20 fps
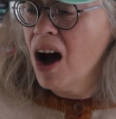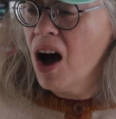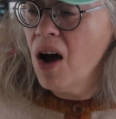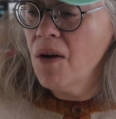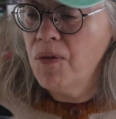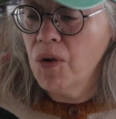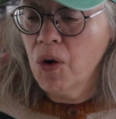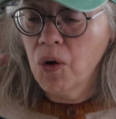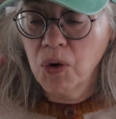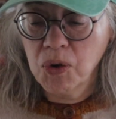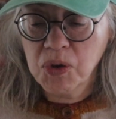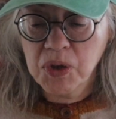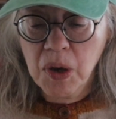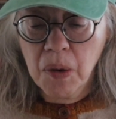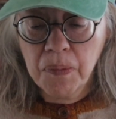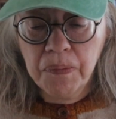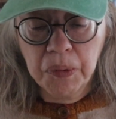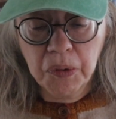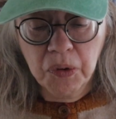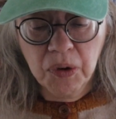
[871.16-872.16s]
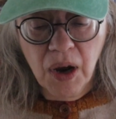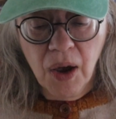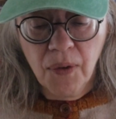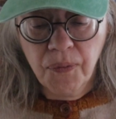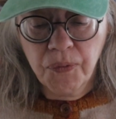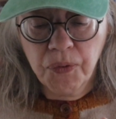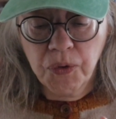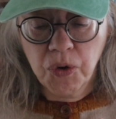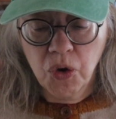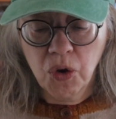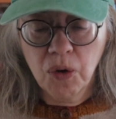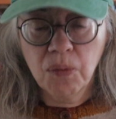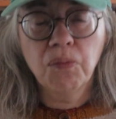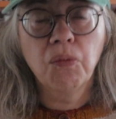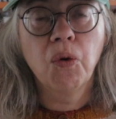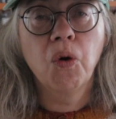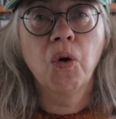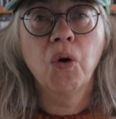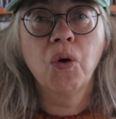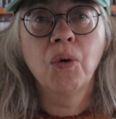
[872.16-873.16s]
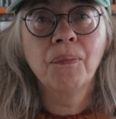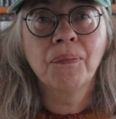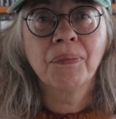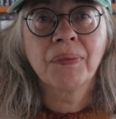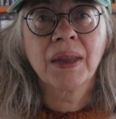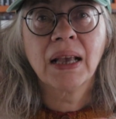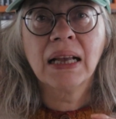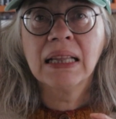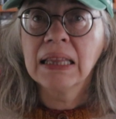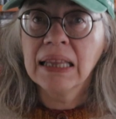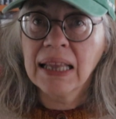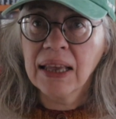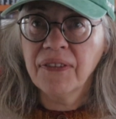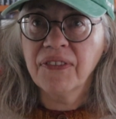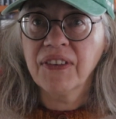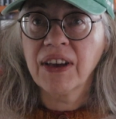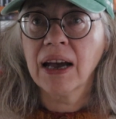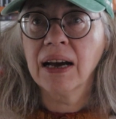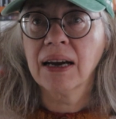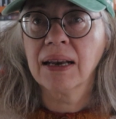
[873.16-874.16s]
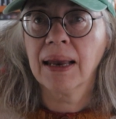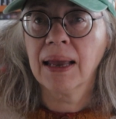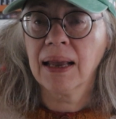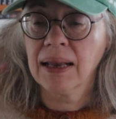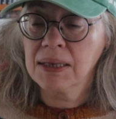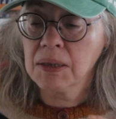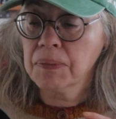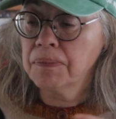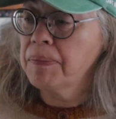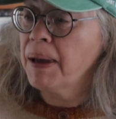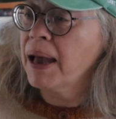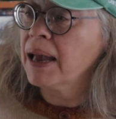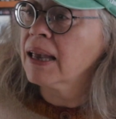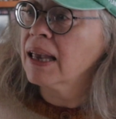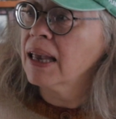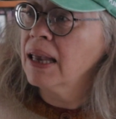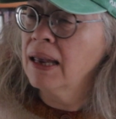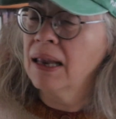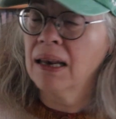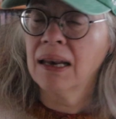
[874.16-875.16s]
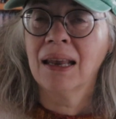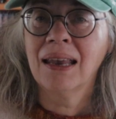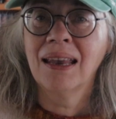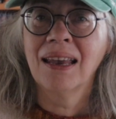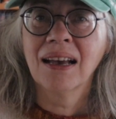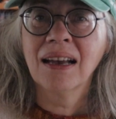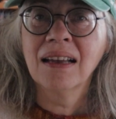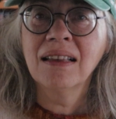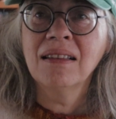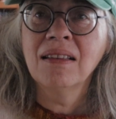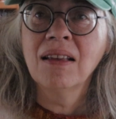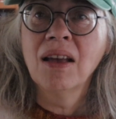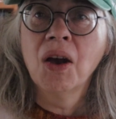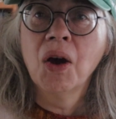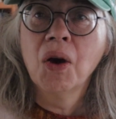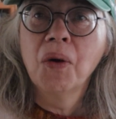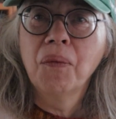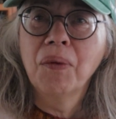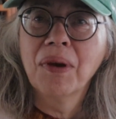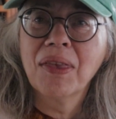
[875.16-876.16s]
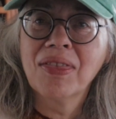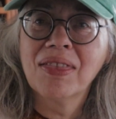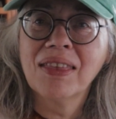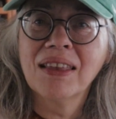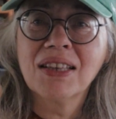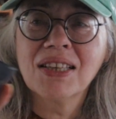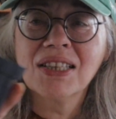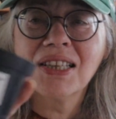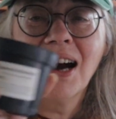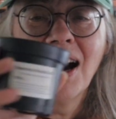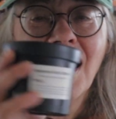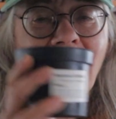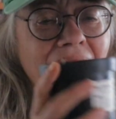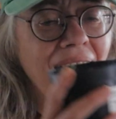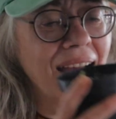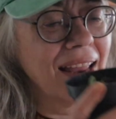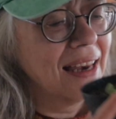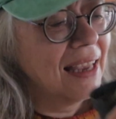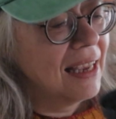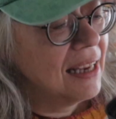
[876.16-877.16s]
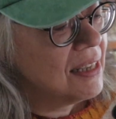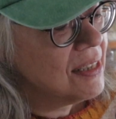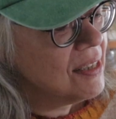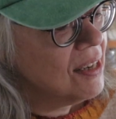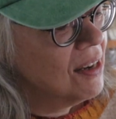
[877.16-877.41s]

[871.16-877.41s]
I've also put a few more leaf cuttings back in here with the tiny